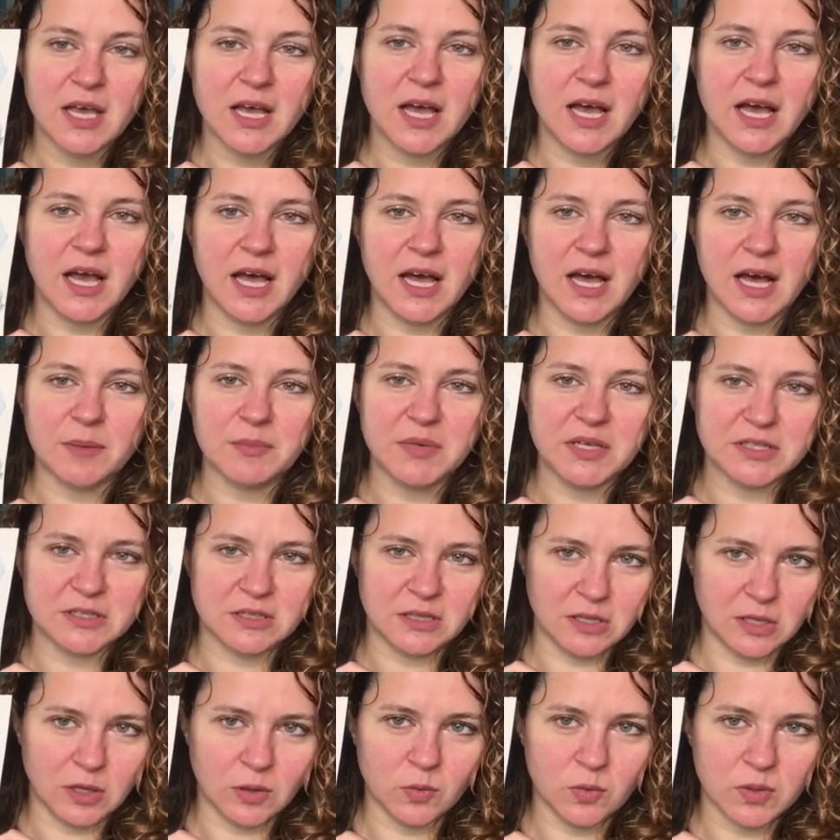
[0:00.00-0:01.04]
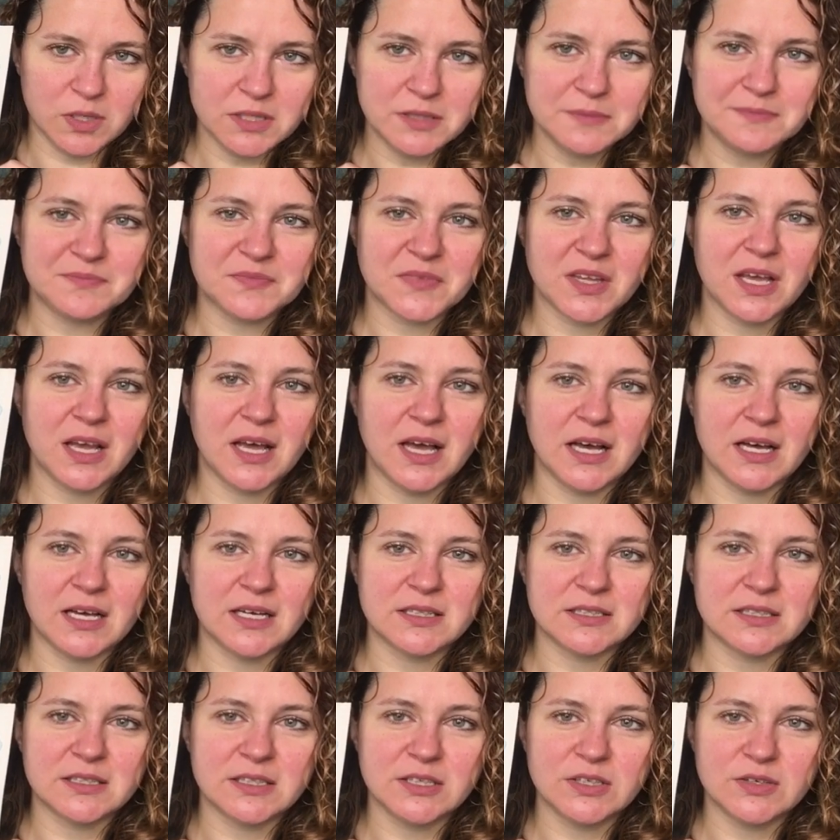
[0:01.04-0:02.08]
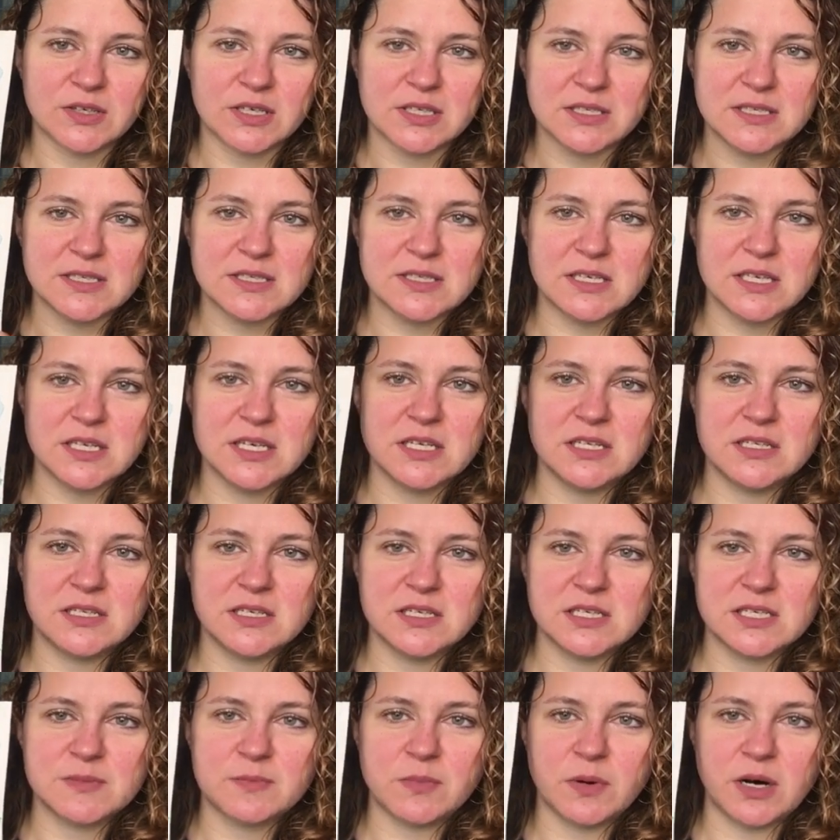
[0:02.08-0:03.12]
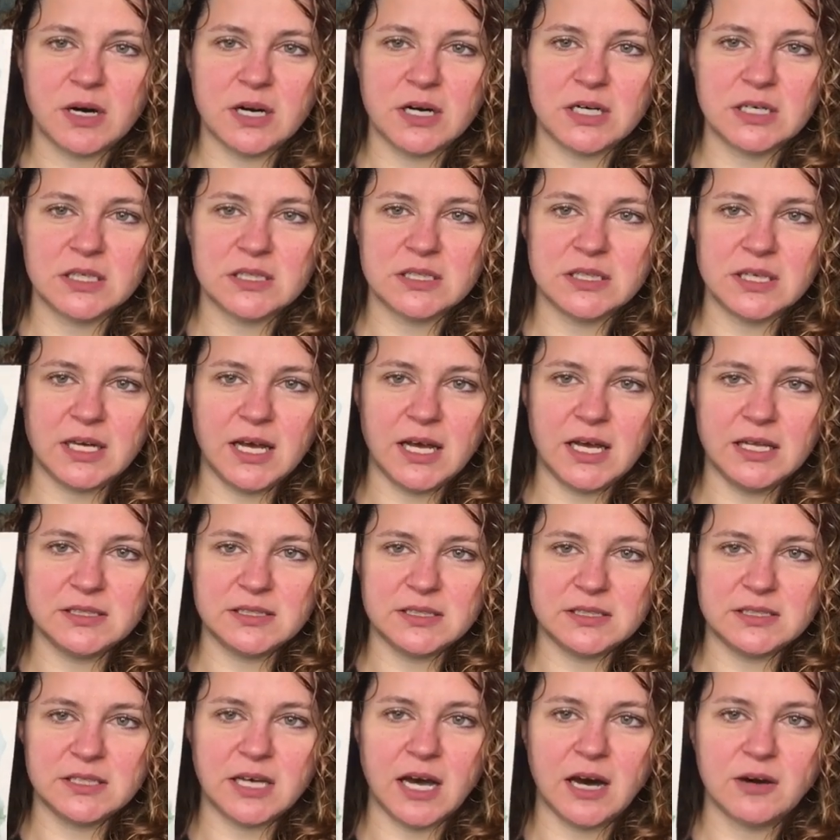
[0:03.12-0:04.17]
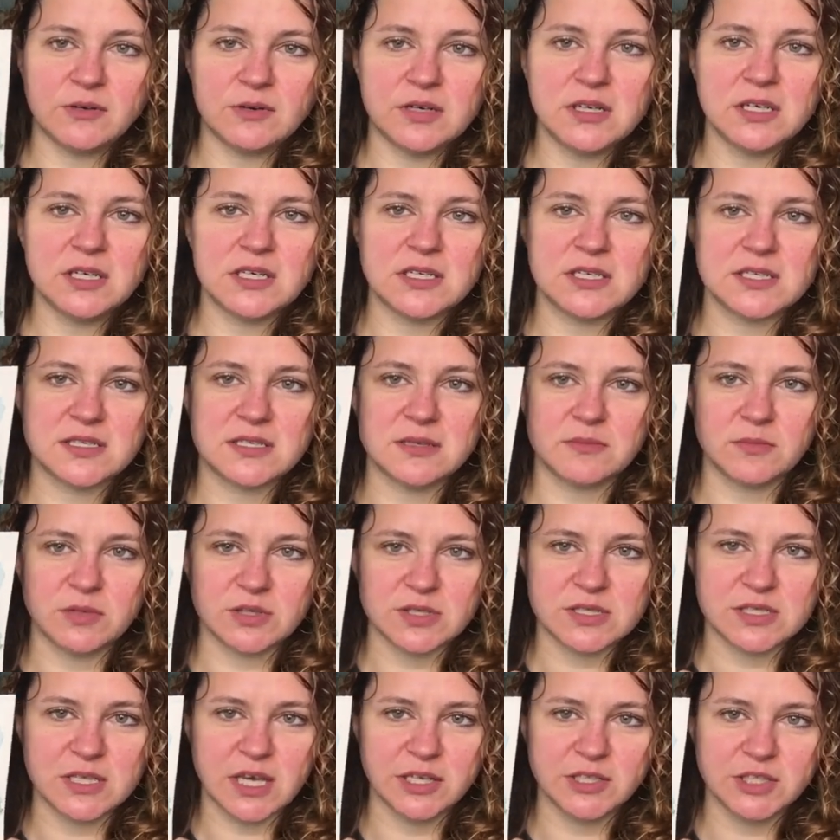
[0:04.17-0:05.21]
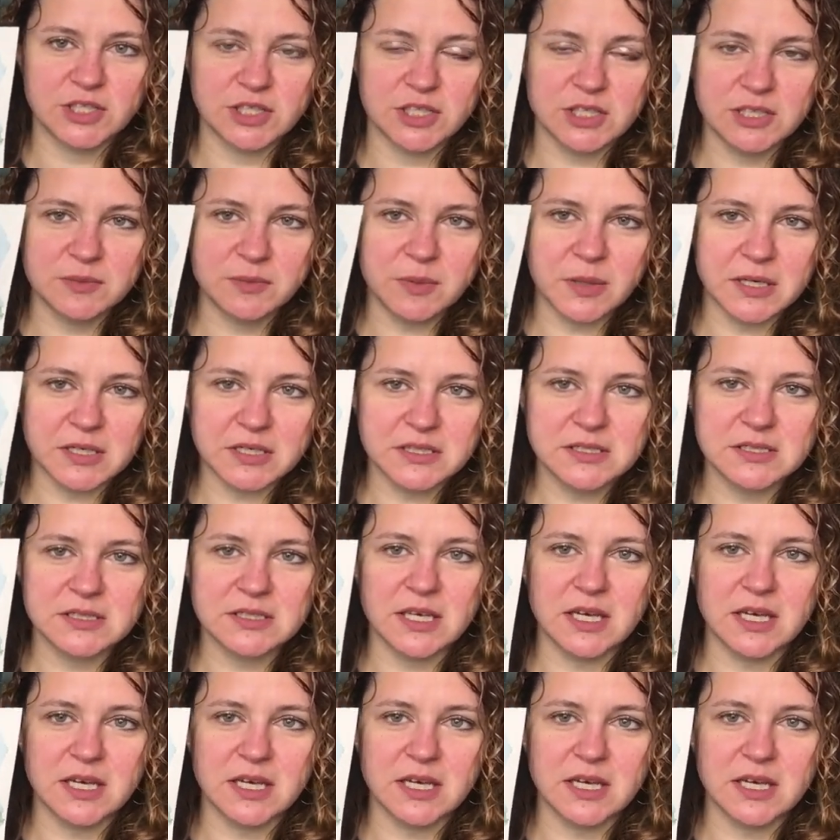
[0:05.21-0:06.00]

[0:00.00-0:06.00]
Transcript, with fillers: a bit lower, and you can see this part and the tower is the most ancient part,